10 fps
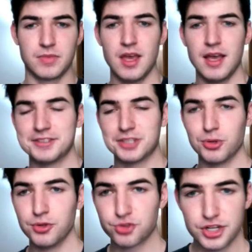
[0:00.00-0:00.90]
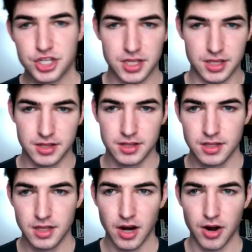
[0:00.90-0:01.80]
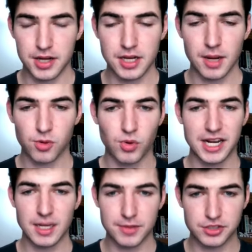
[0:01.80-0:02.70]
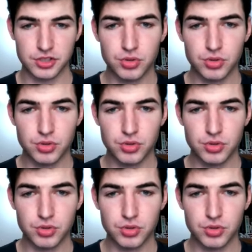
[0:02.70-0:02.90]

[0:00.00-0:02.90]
So nutrition. All right, number 1 and number 2,